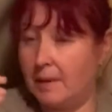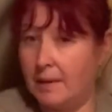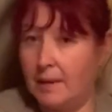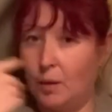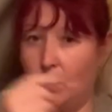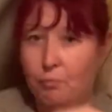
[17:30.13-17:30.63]

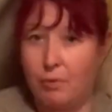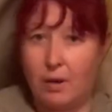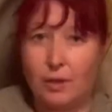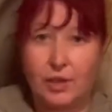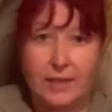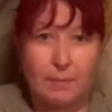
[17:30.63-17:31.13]
Little
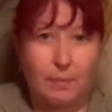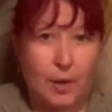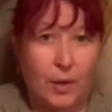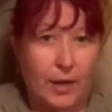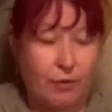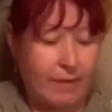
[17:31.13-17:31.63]
branches are
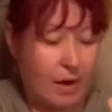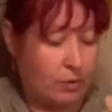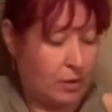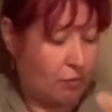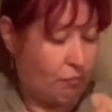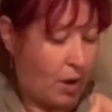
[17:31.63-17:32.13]
blowing
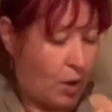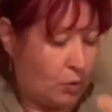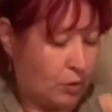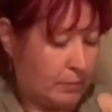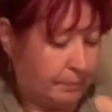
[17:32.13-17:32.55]
around in the road.